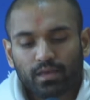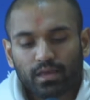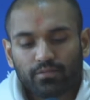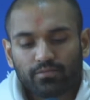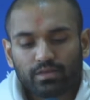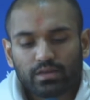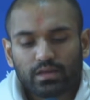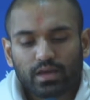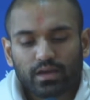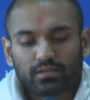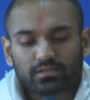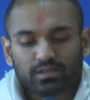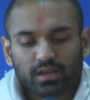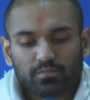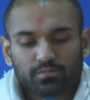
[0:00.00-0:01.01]
if he
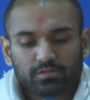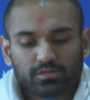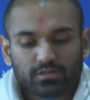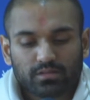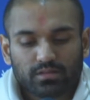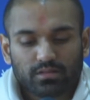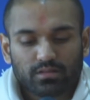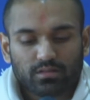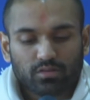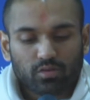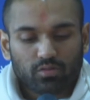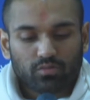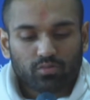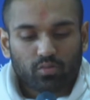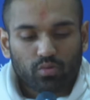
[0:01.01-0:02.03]
accepts
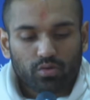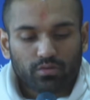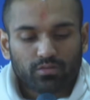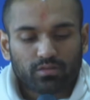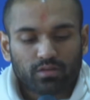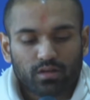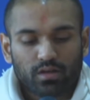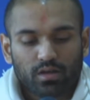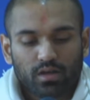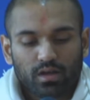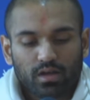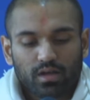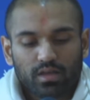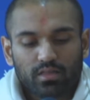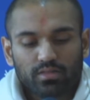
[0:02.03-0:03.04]
those words,
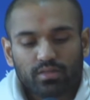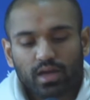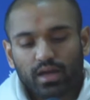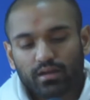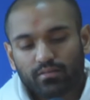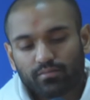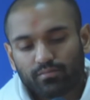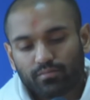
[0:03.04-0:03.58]
then